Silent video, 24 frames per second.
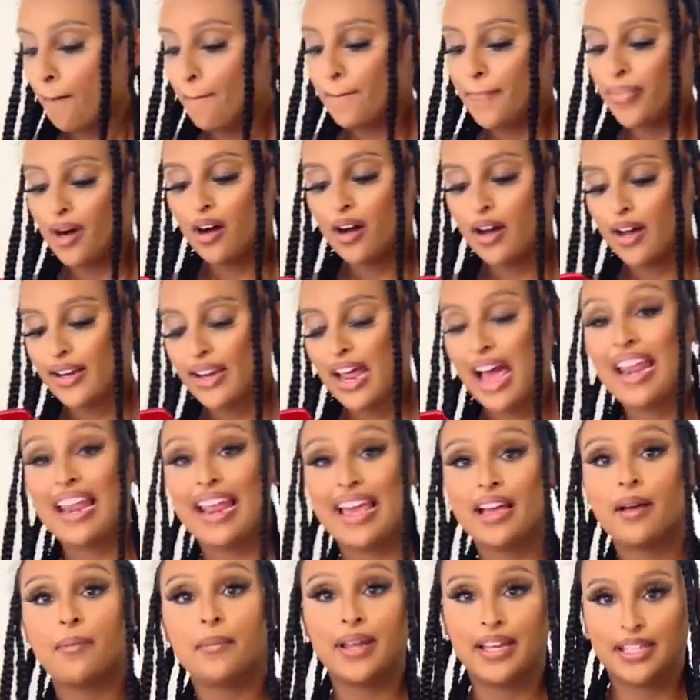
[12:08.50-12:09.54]
but I
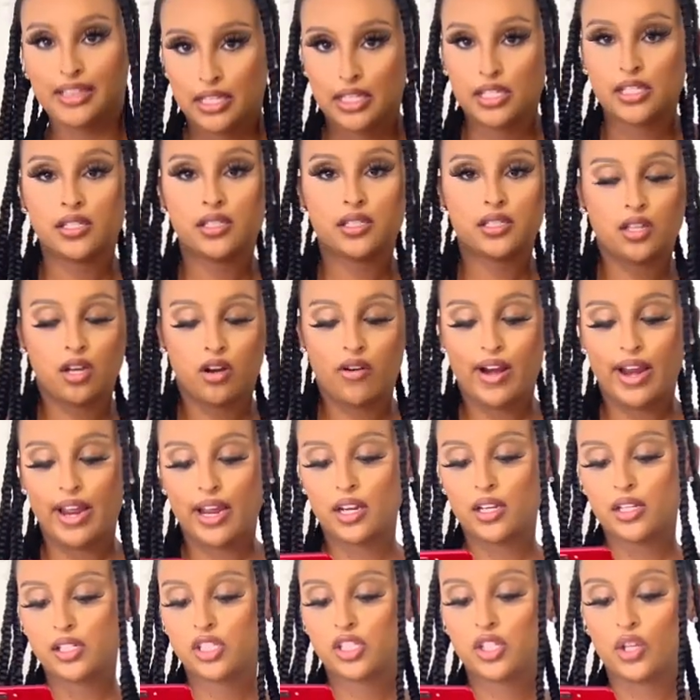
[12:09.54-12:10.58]
like them like this. All right,
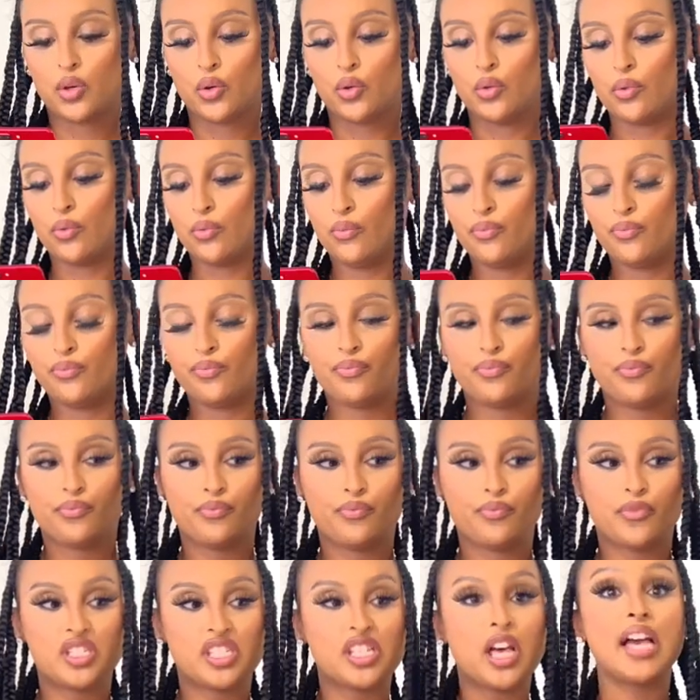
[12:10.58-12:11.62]
so
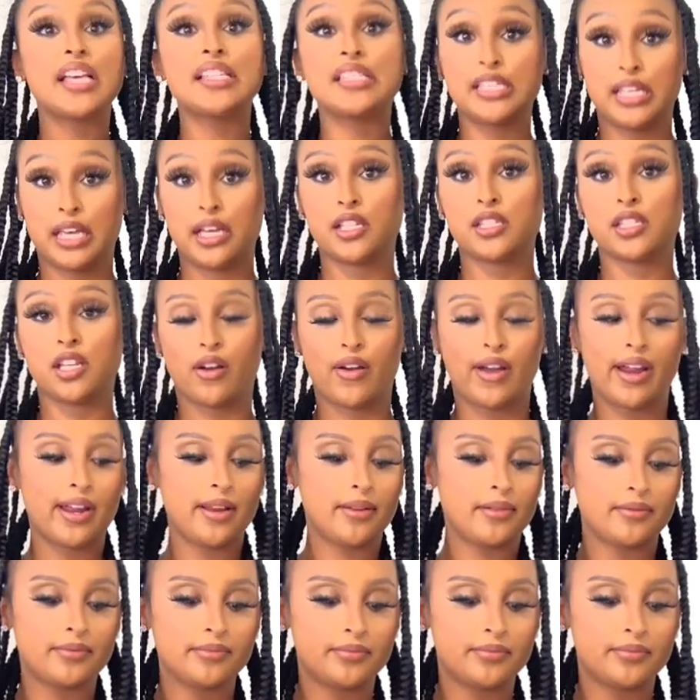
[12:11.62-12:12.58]
size six. All right,